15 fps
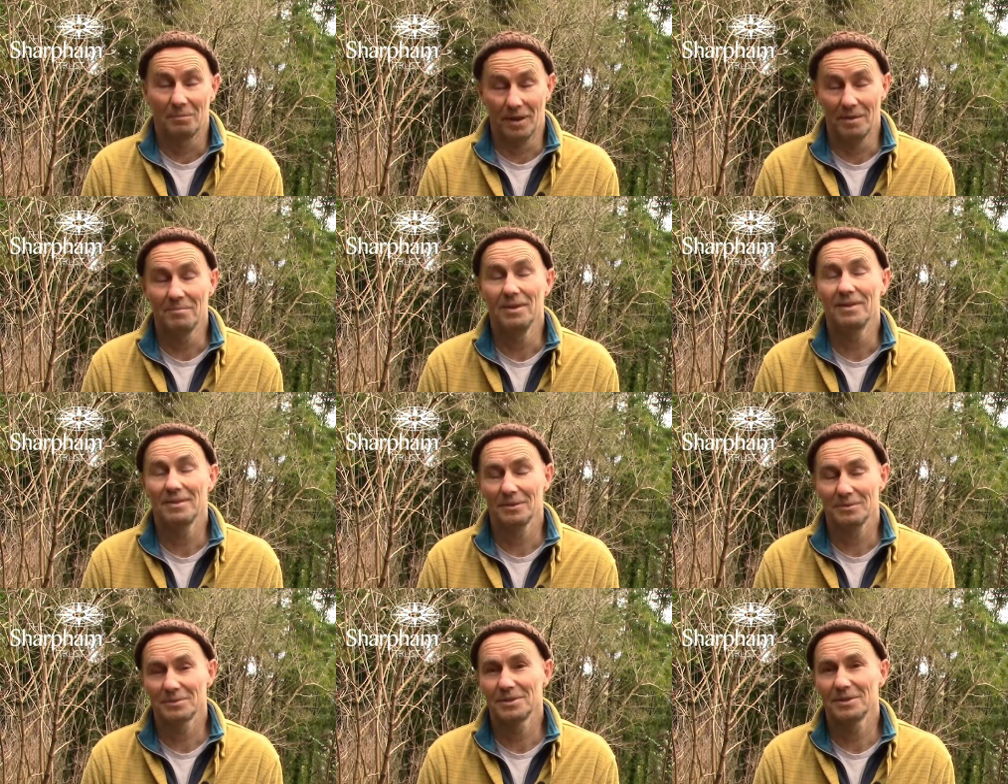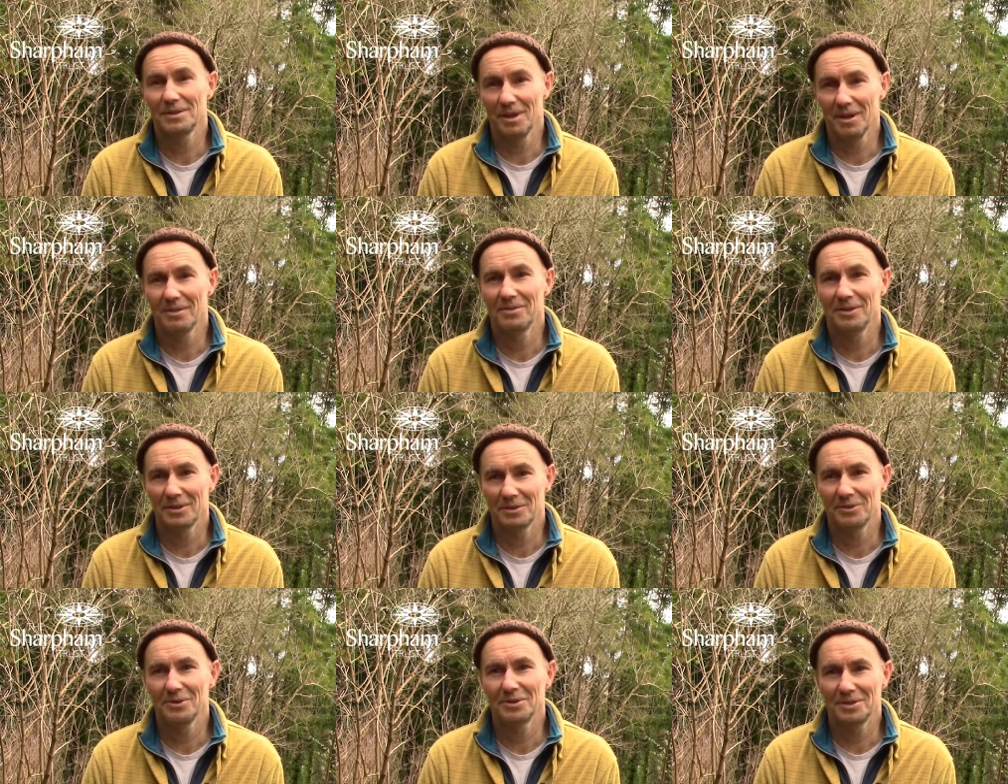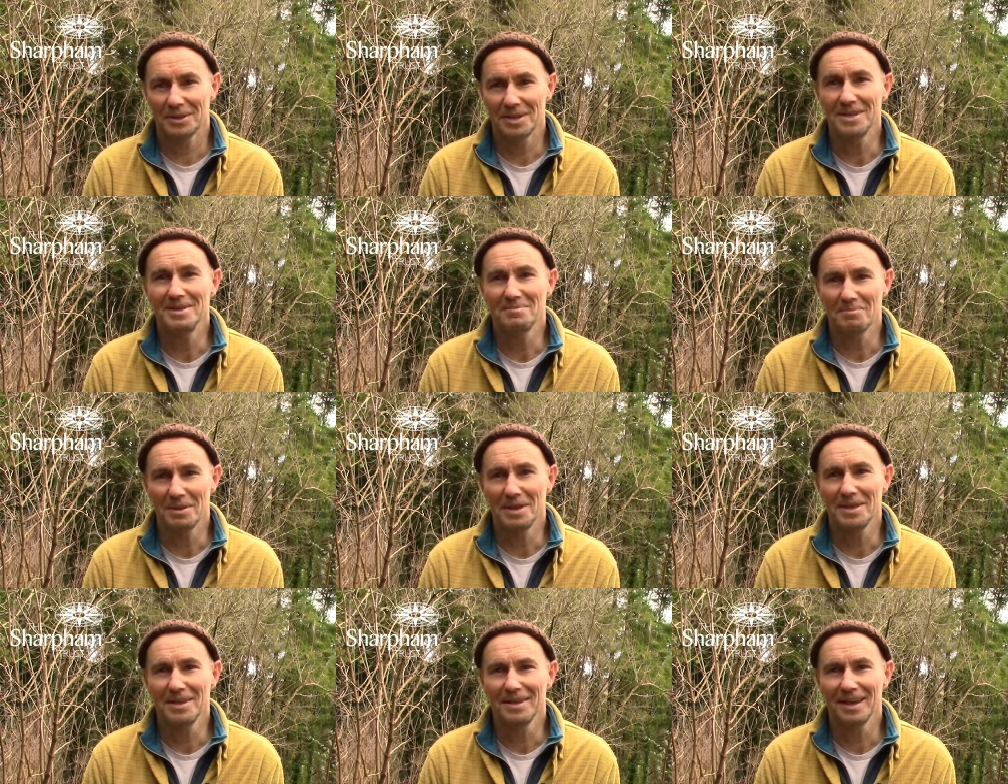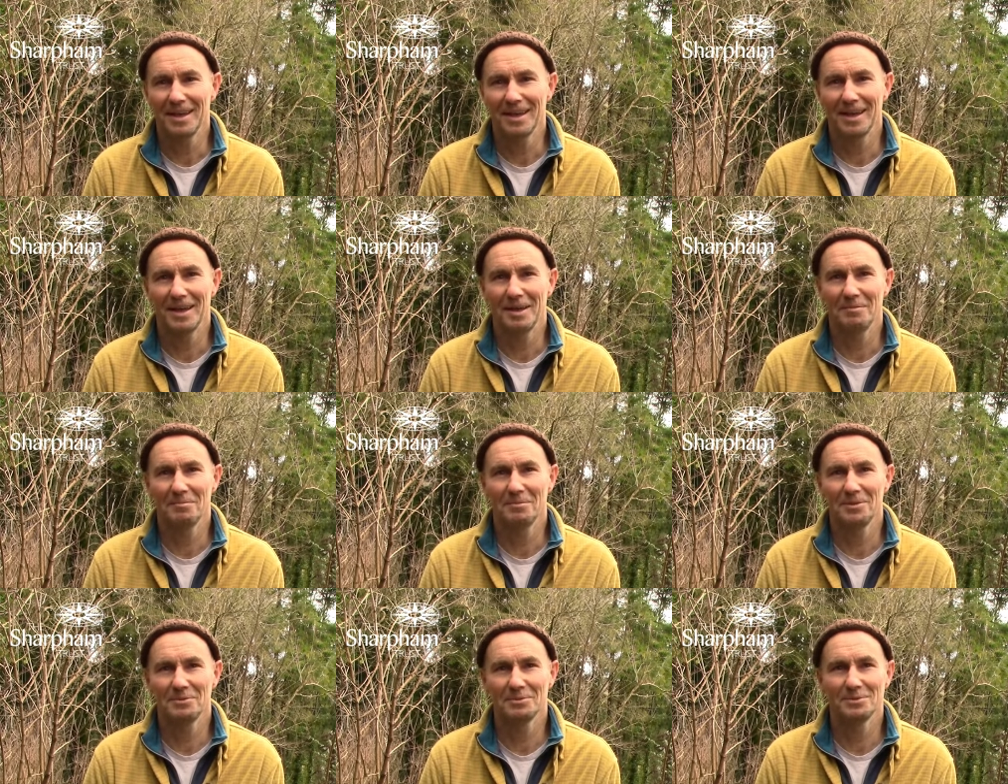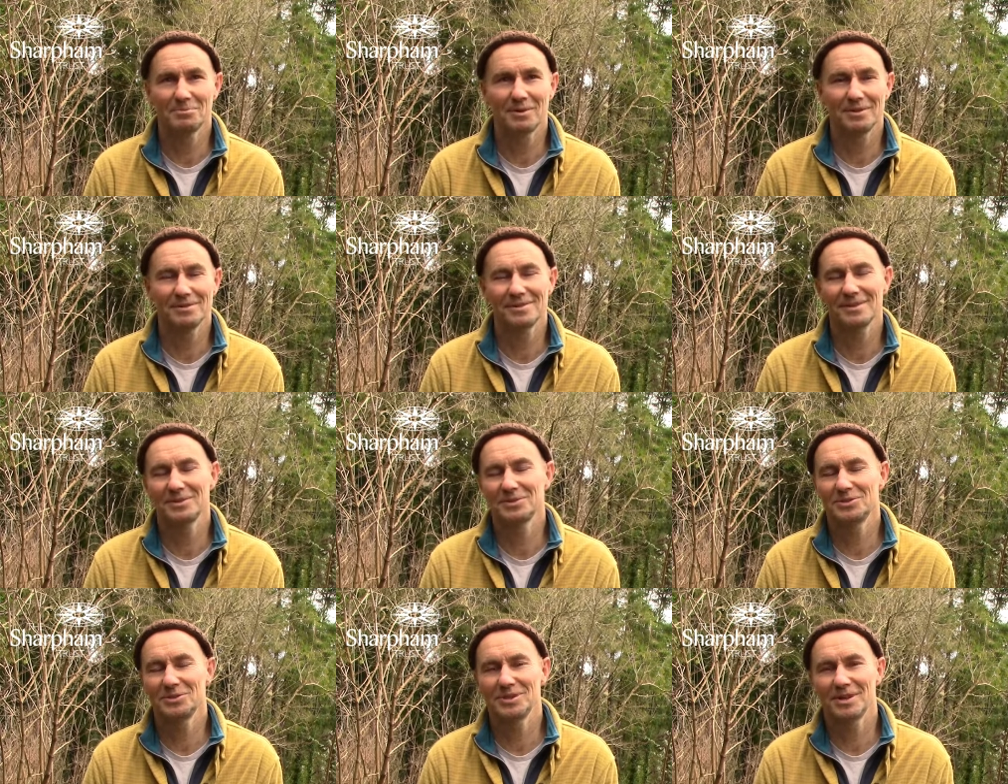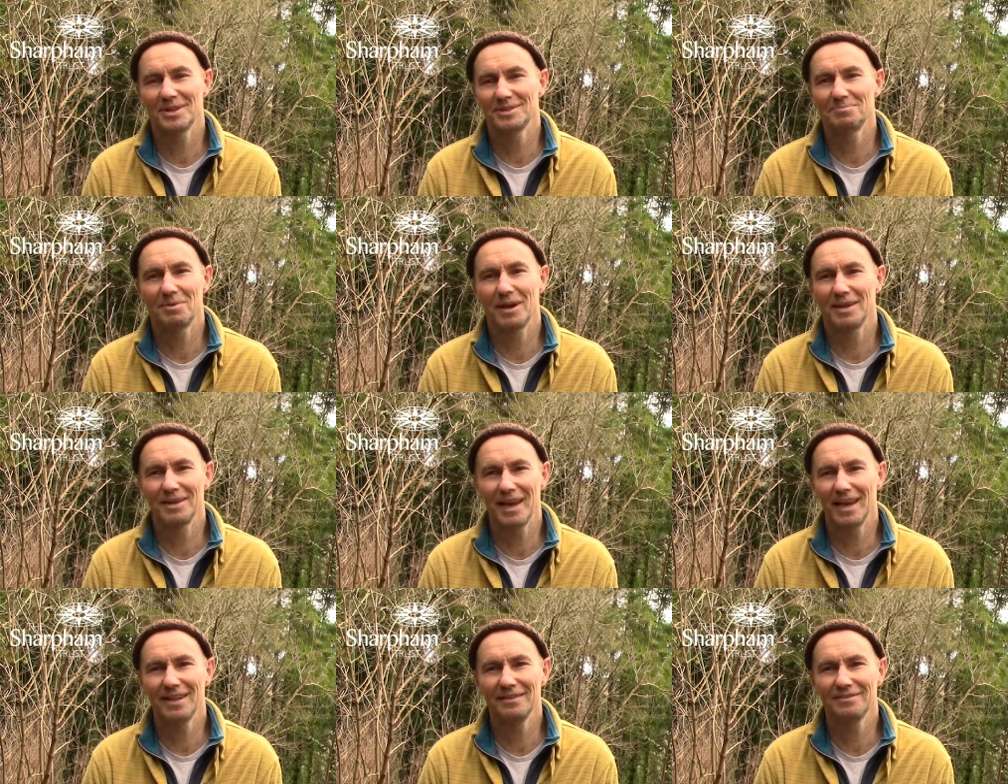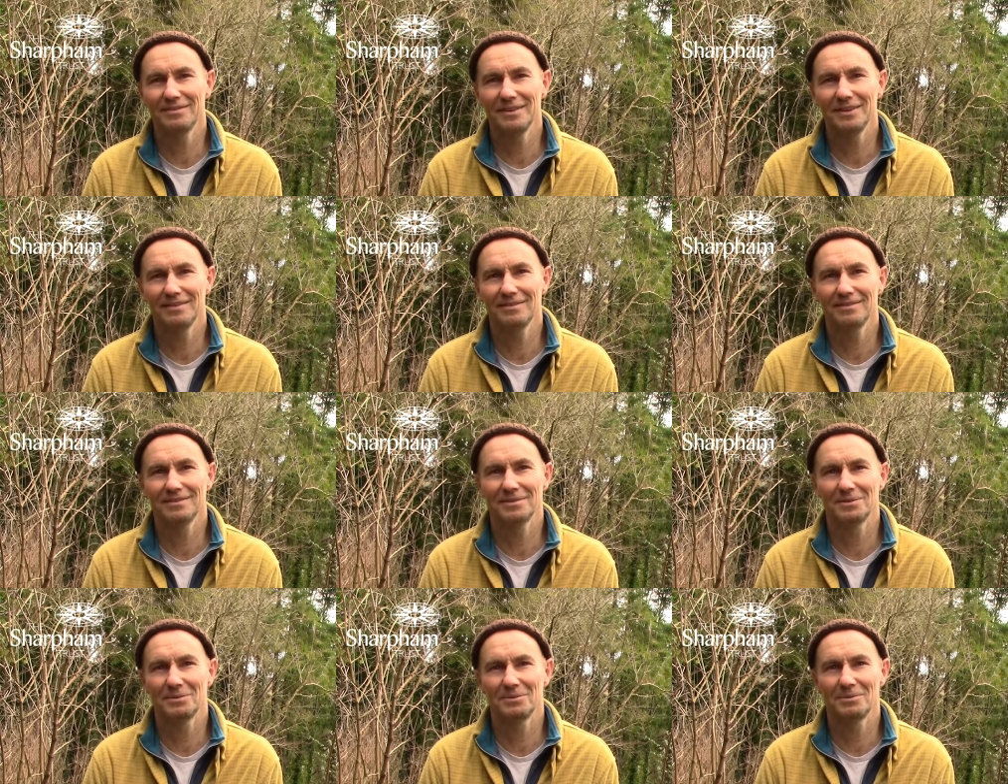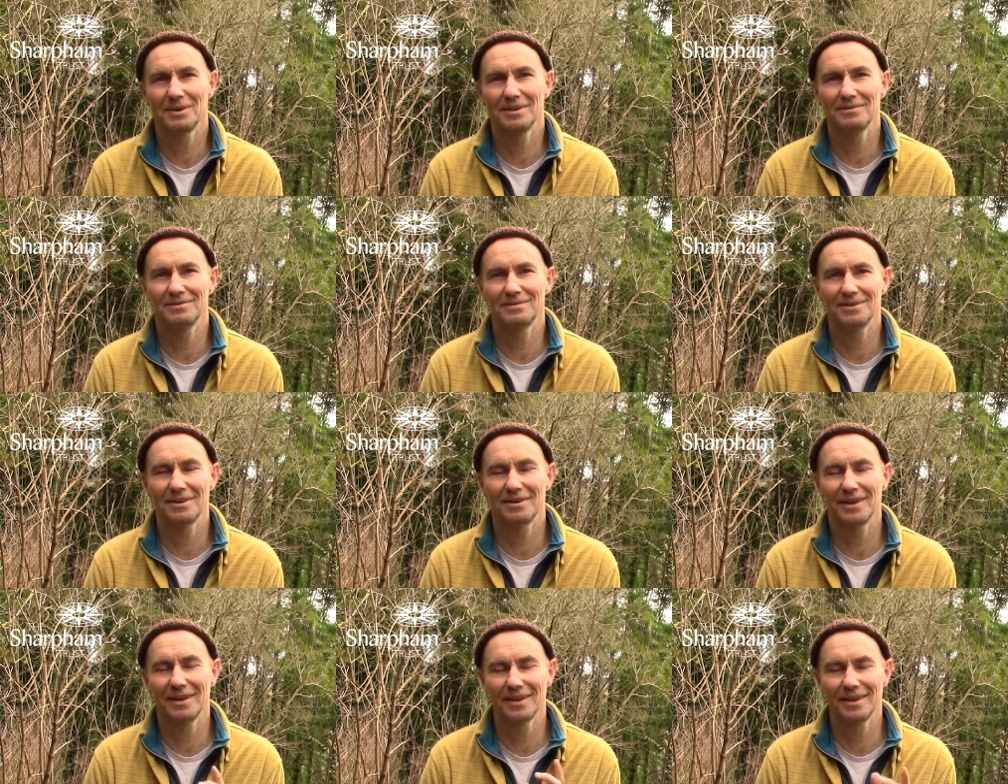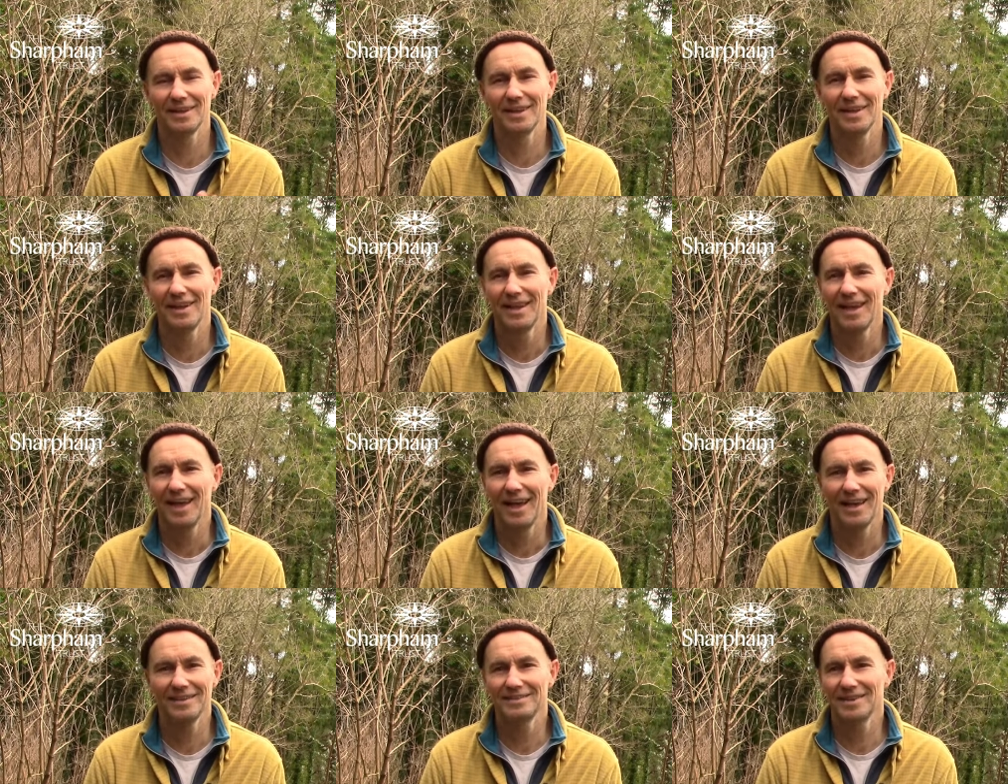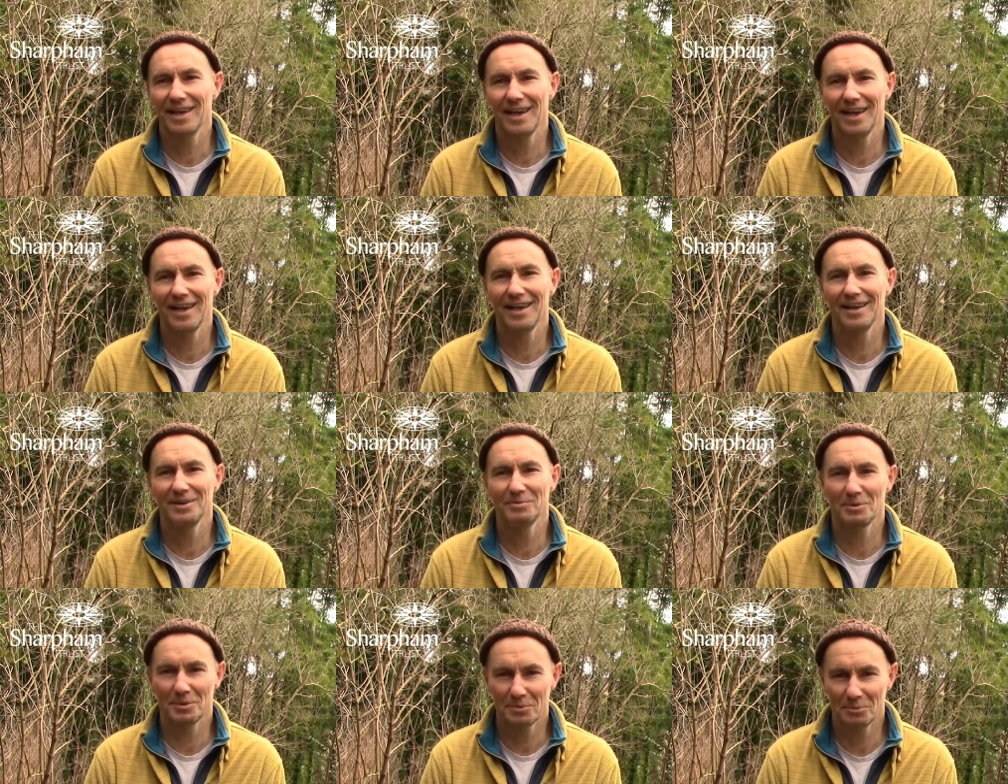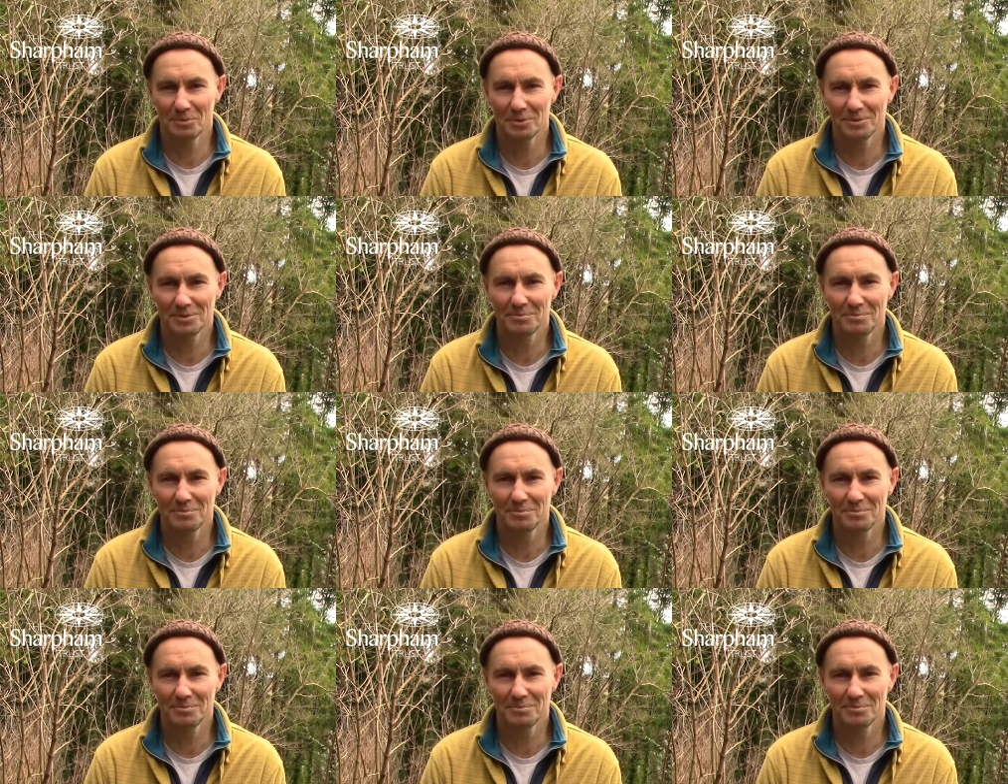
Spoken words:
I mean, there was a lot that could eat me. There was once I was charged by an elephant, once going head to head with a water